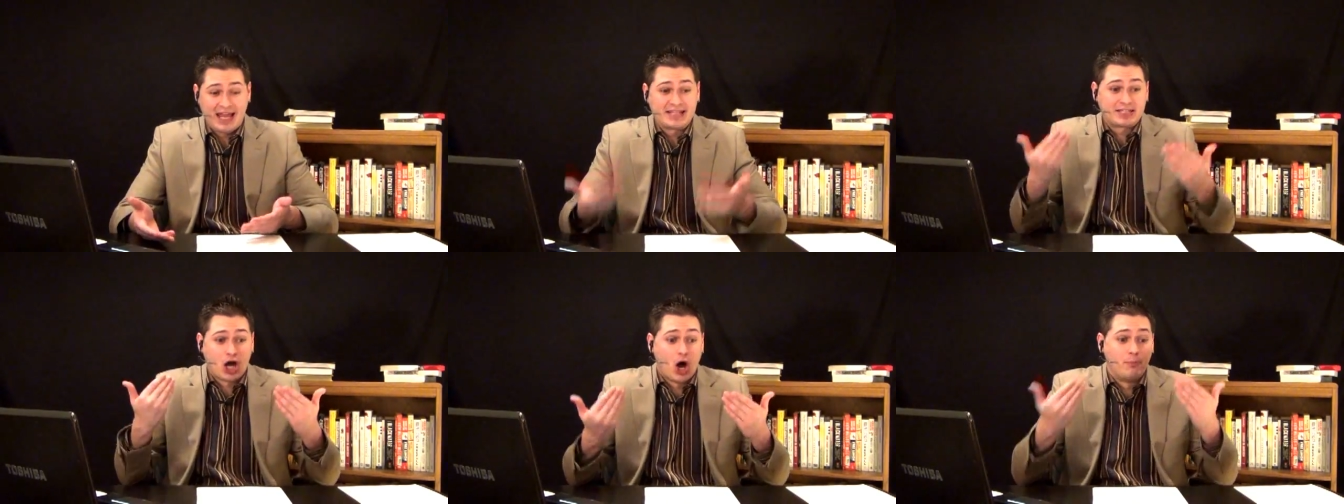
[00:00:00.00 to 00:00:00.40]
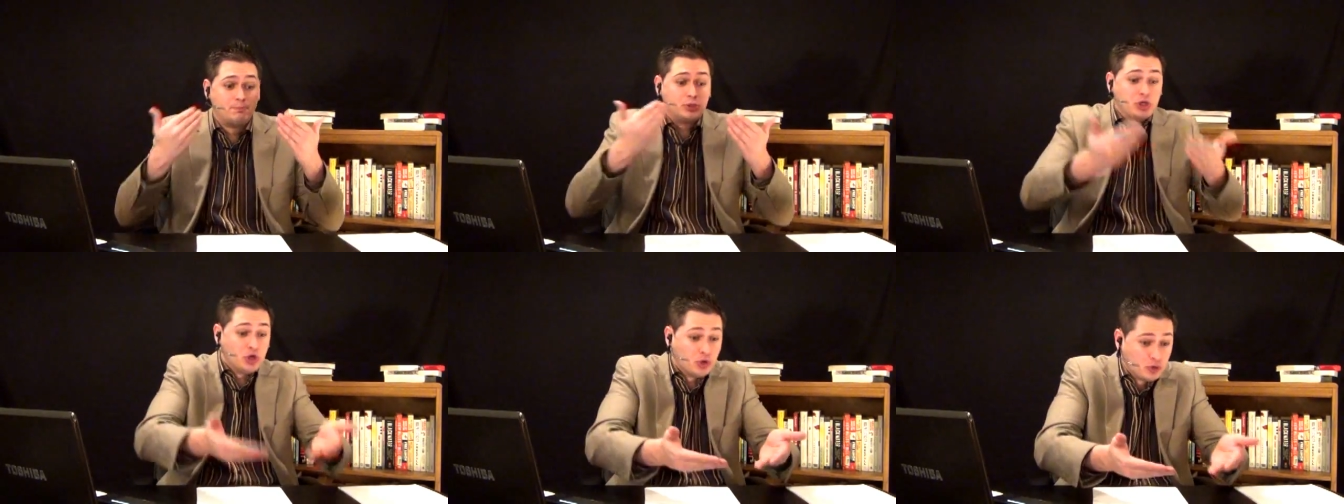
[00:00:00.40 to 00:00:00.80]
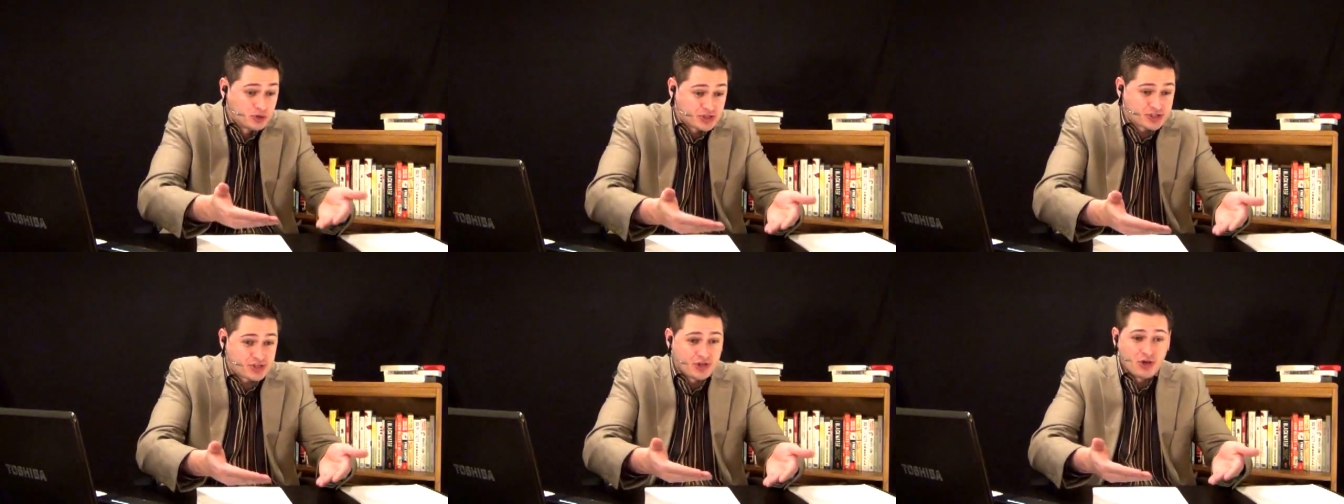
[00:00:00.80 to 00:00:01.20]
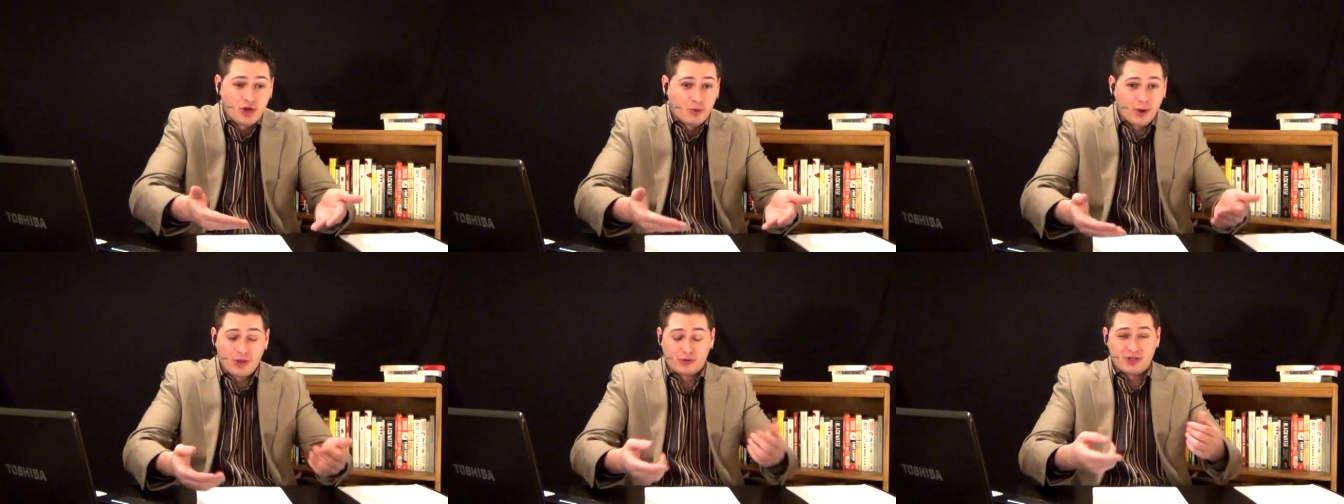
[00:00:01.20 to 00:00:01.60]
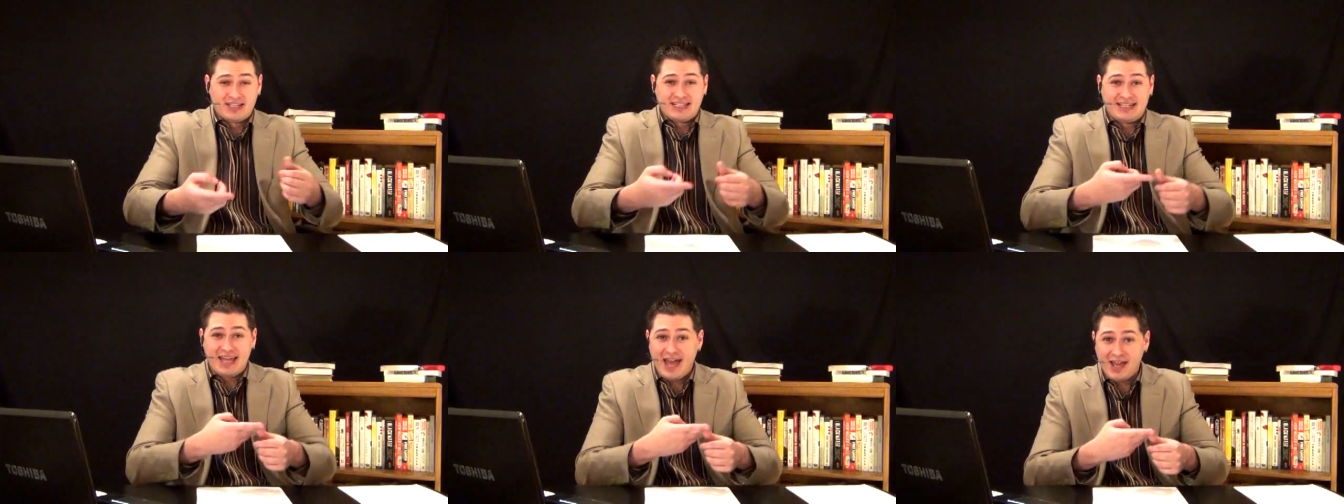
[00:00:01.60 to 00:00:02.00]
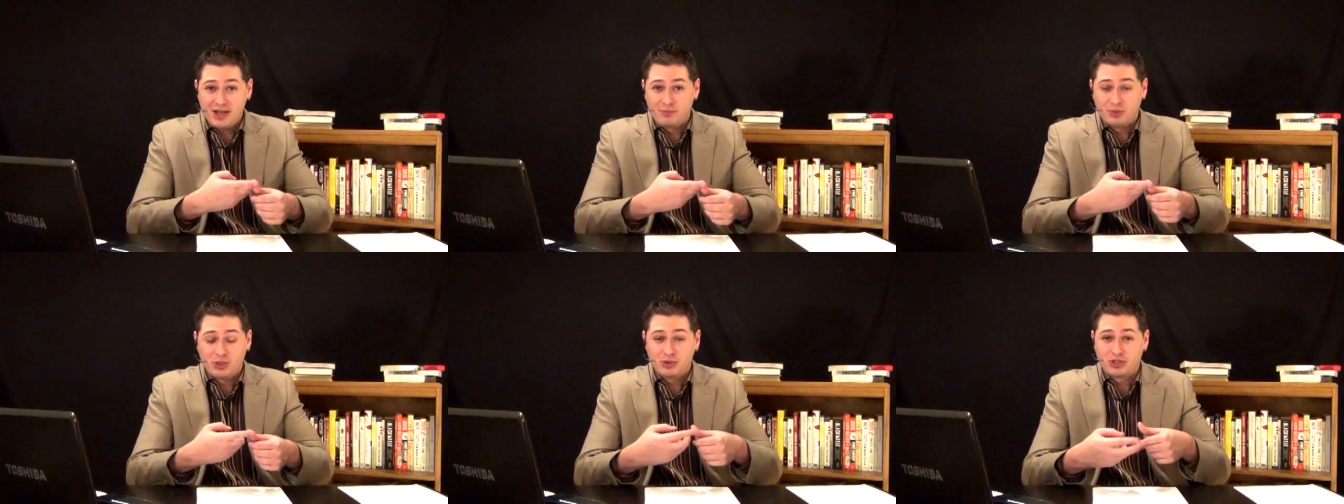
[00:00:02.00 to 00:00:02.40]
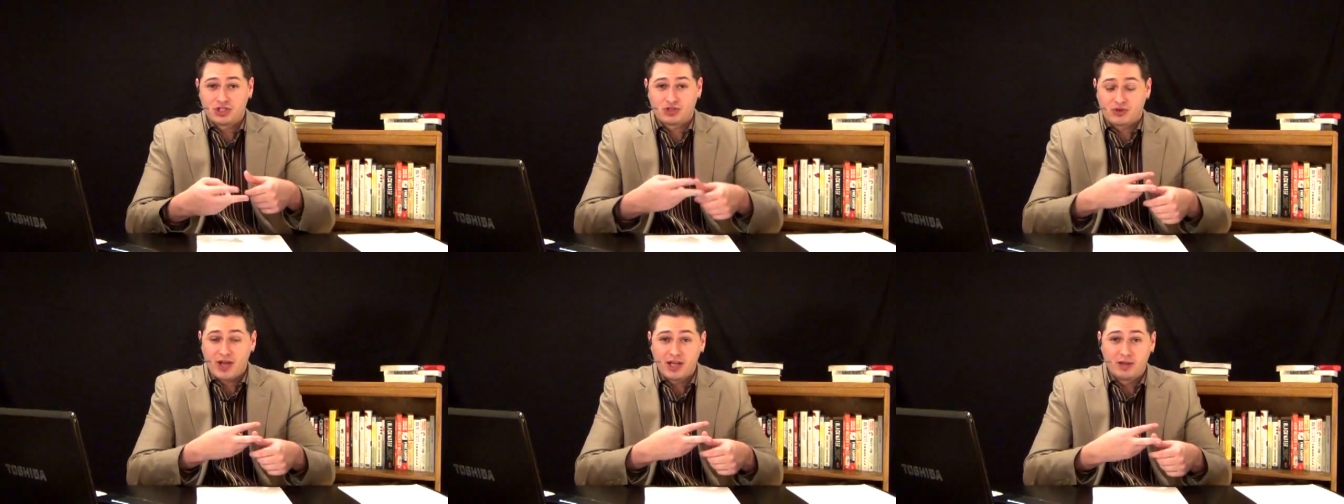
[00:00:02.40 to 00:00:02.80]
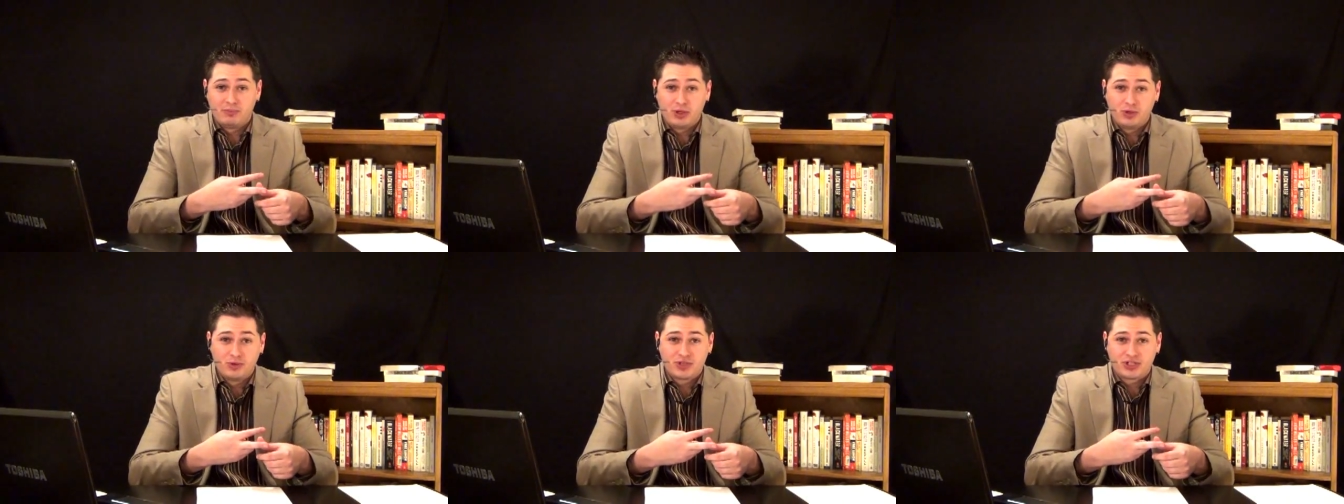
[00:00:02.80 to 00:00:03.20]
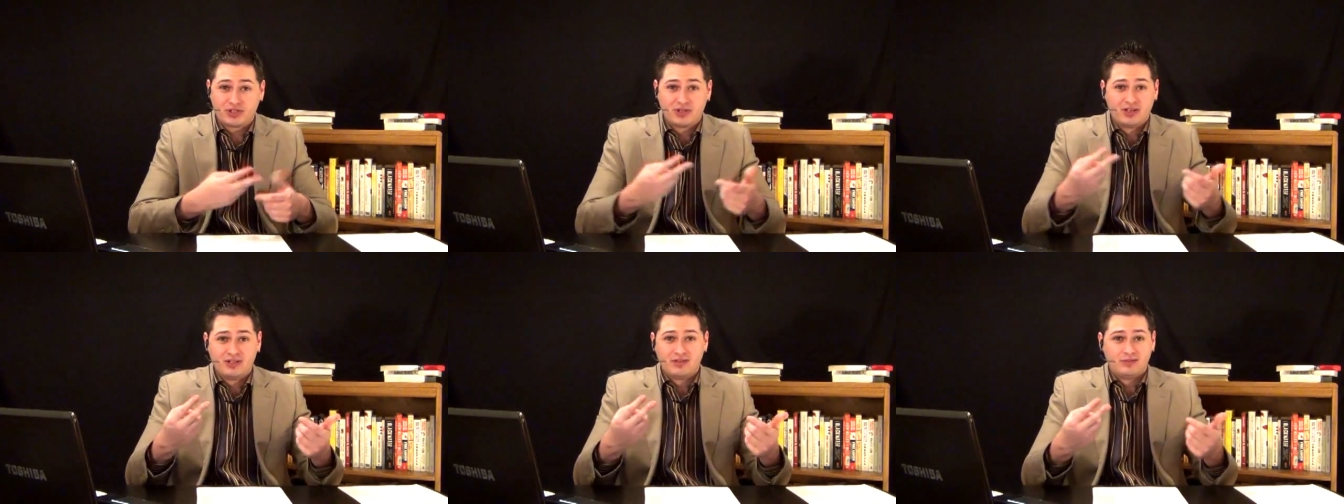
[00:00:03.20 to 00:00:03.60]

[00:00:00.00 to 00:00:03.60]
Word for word: It's abuse, whether it's gay abuse, straight abuse,